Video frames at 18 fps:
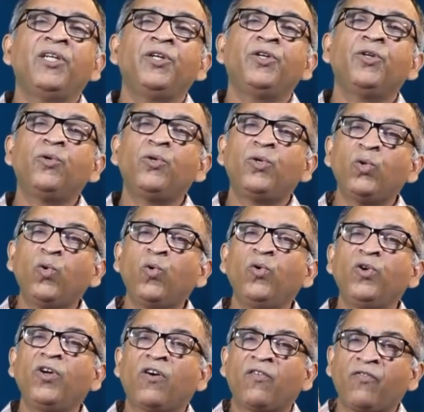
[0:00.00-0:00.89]
you
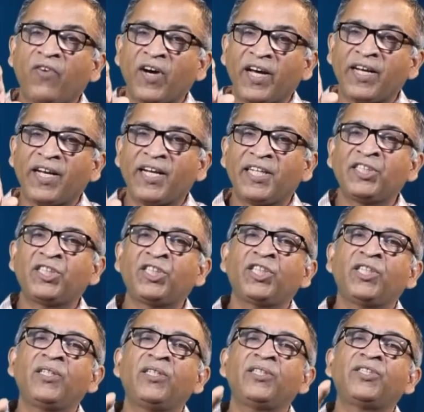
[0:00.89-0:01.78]
do your
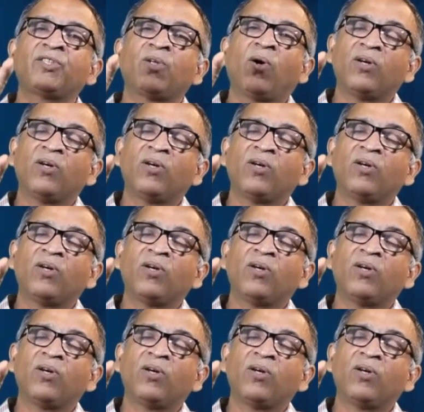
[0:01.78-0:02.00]
financials